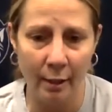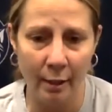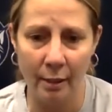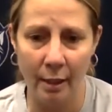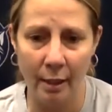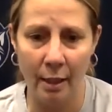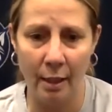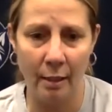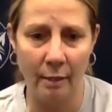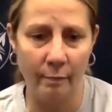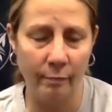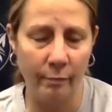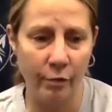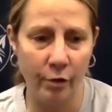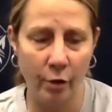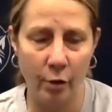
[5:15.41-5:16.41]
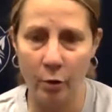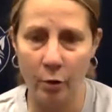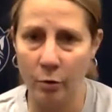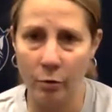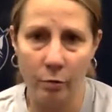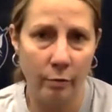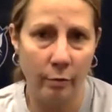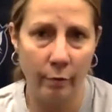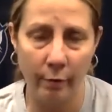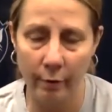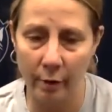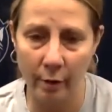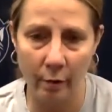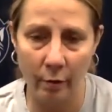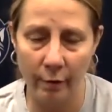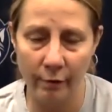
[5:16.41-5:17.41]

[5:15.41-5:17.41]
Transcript: So, you know,